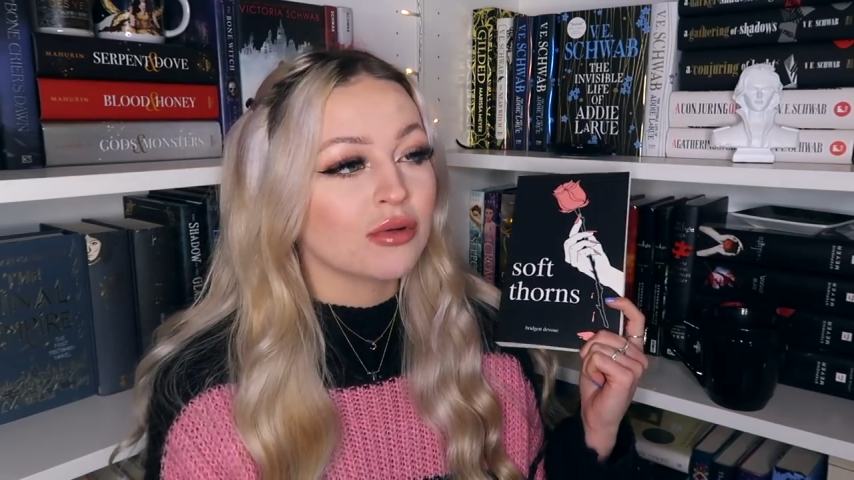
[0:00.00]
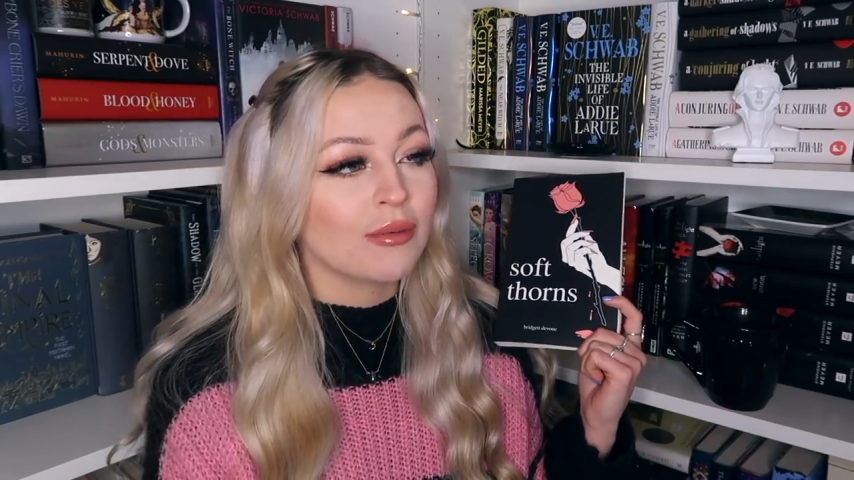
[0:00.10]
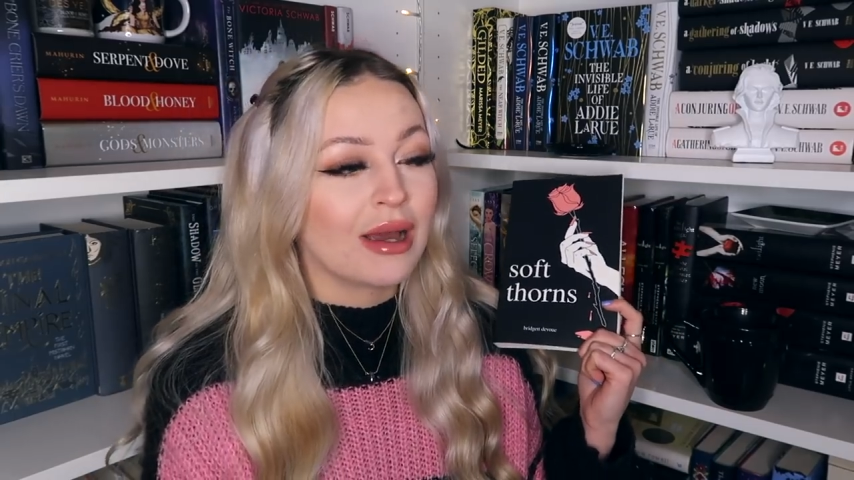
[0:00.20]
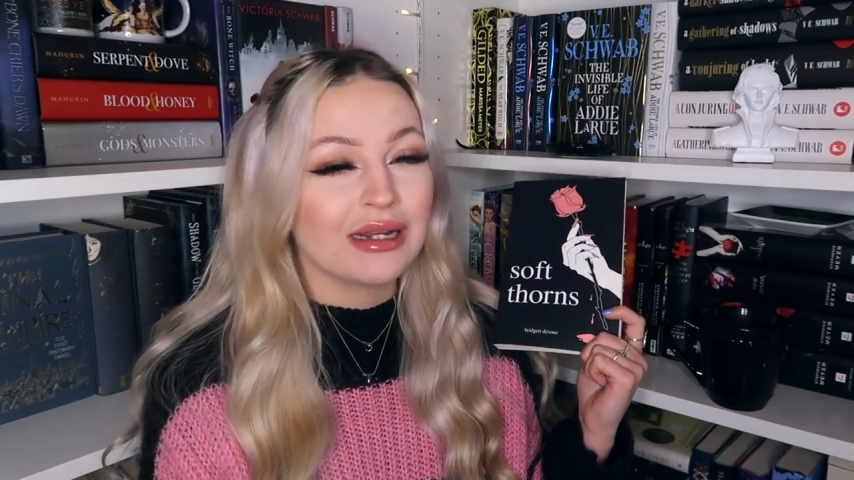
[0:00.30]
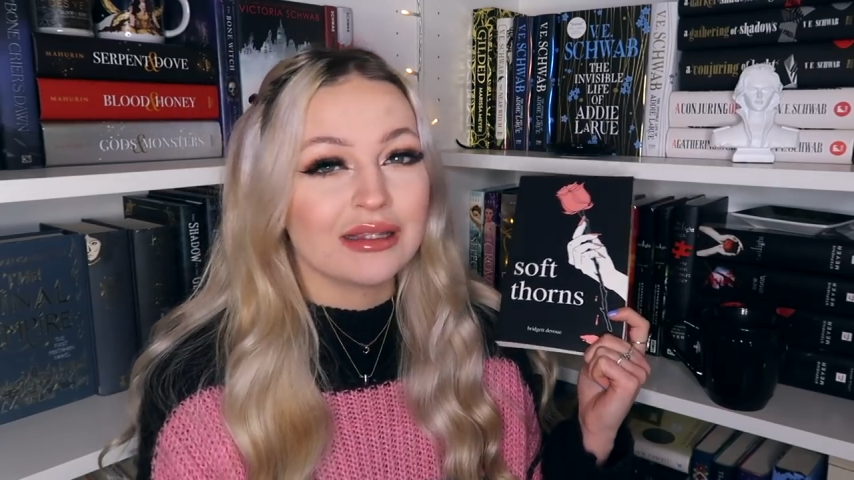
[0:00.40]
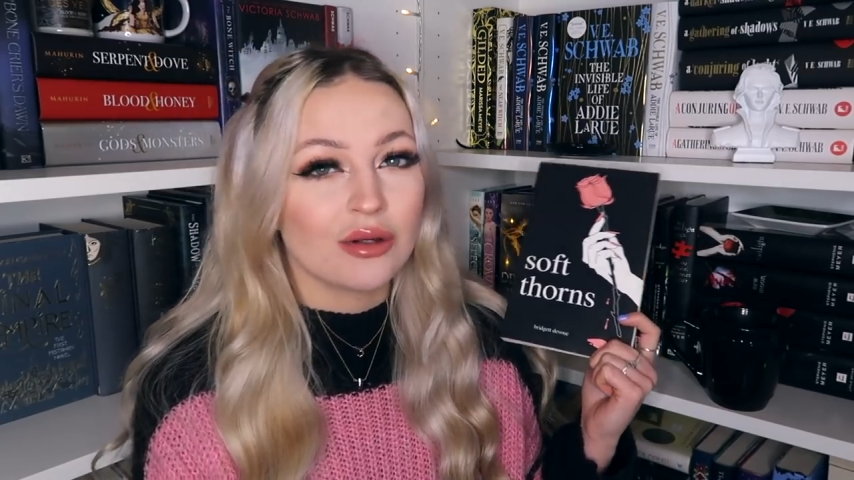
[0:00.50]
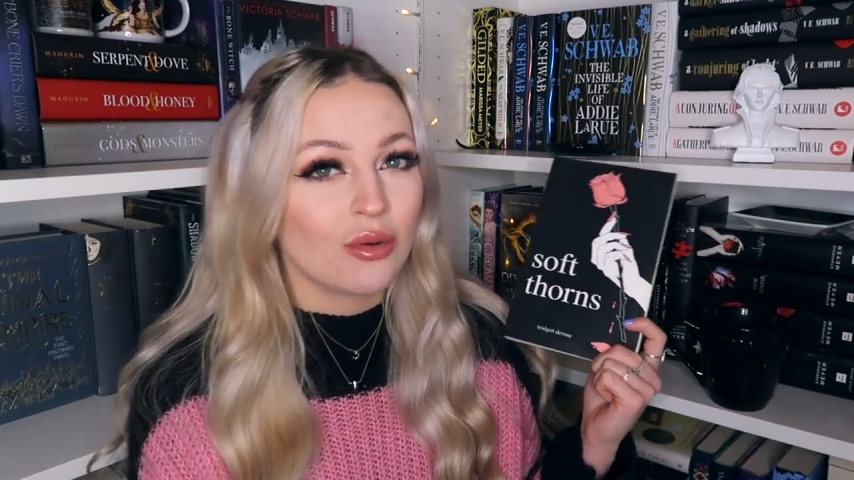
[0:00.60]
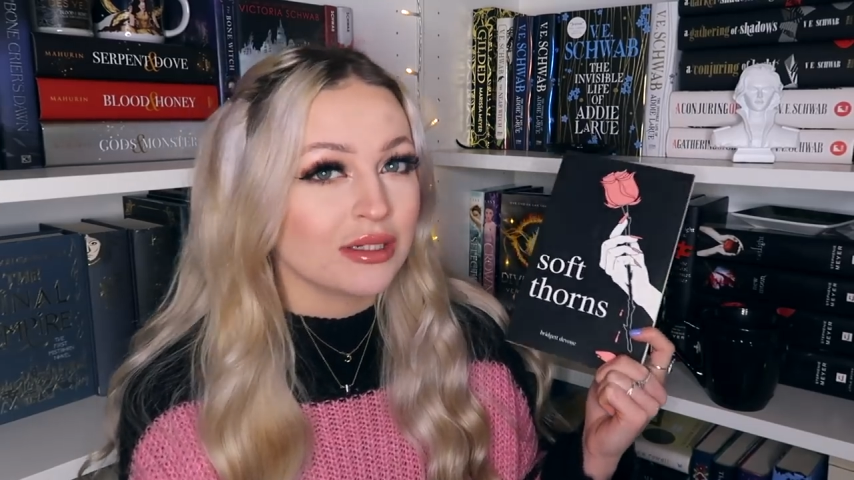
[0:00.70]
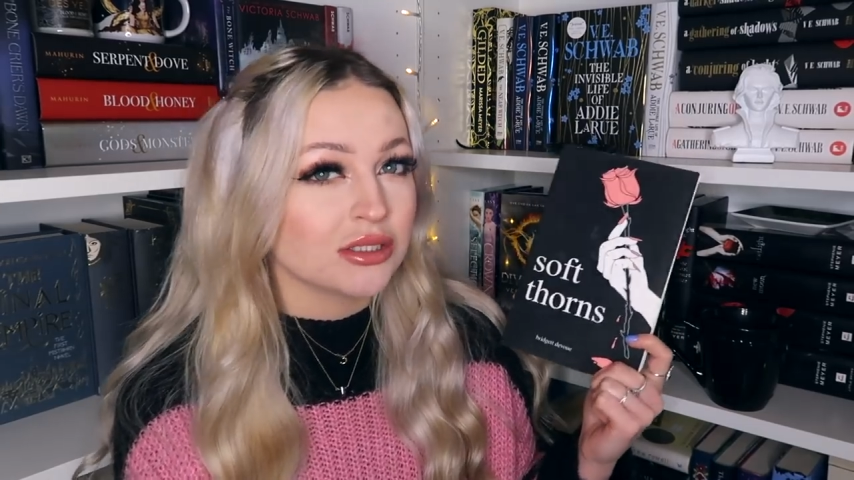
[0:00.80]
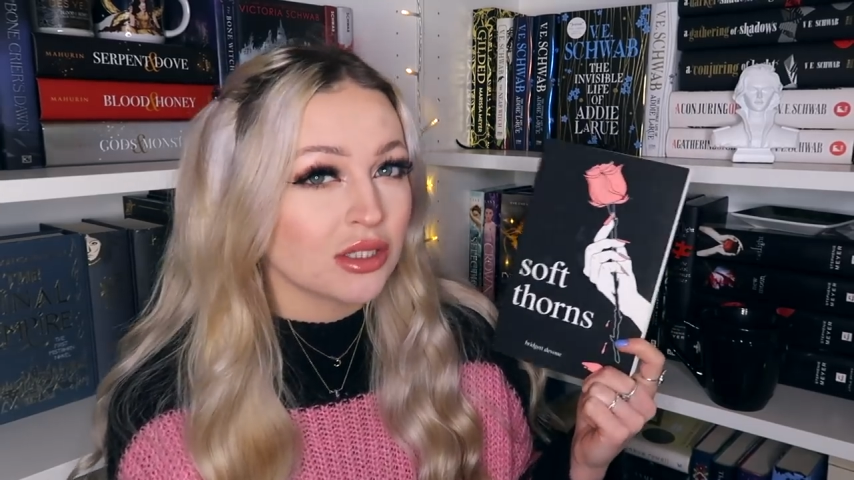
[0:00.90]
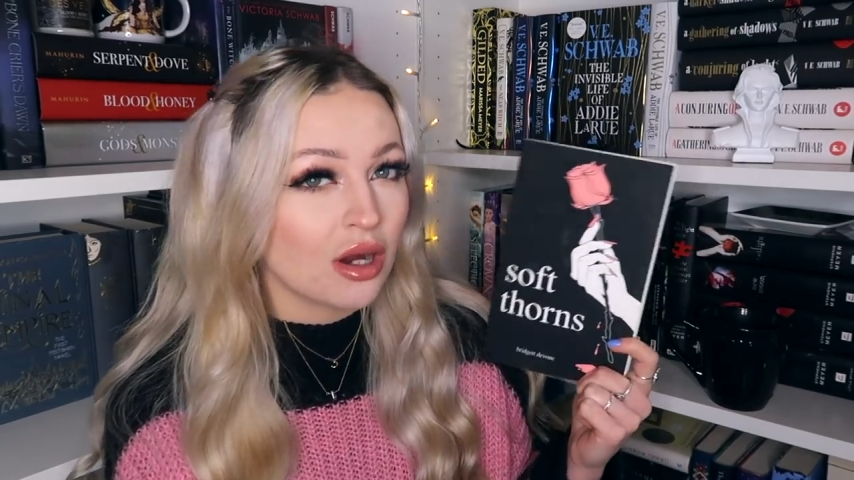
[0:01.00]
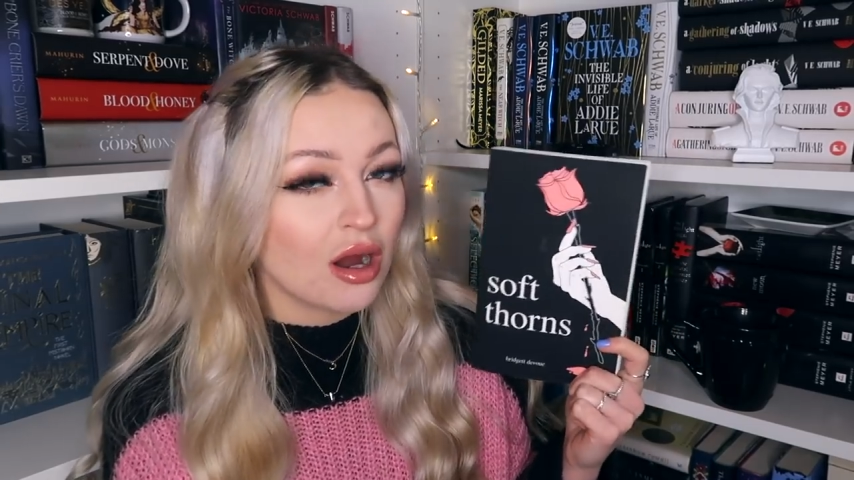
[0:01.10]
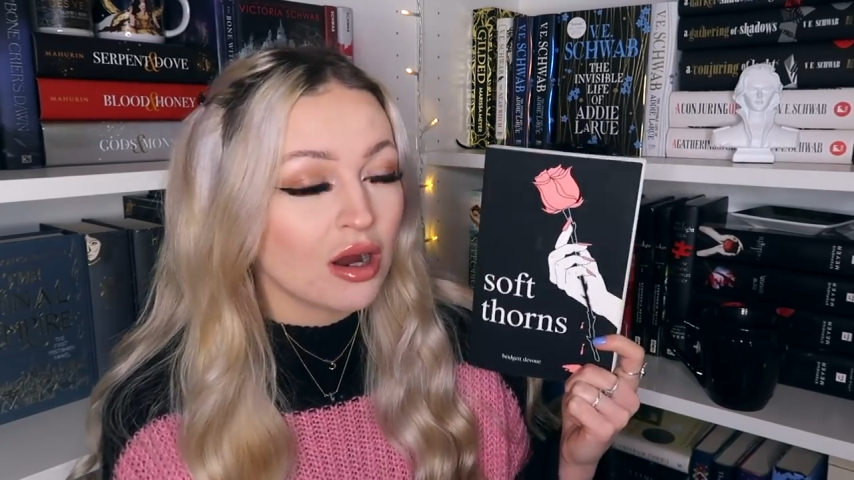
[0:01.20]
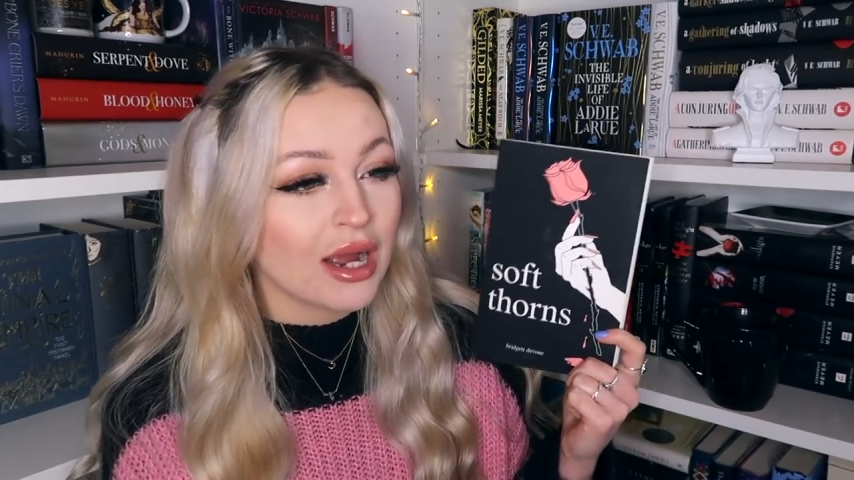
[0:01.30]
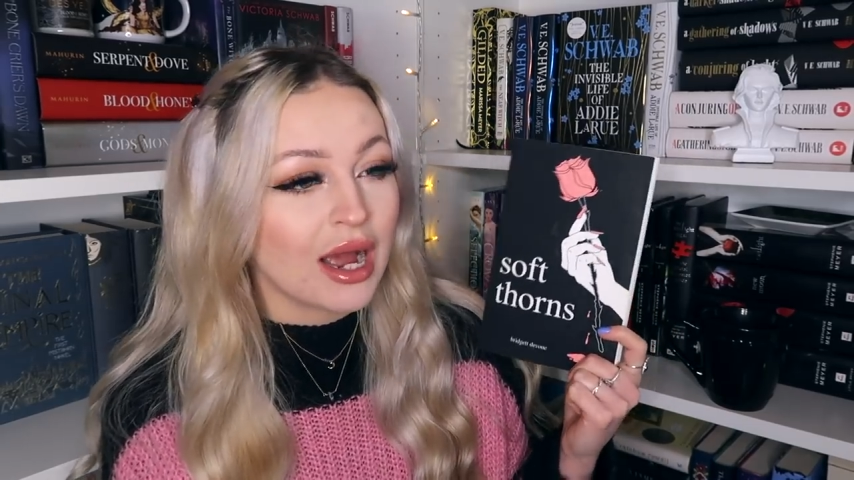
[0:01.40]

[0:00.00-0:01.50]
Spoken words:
anything quite dark,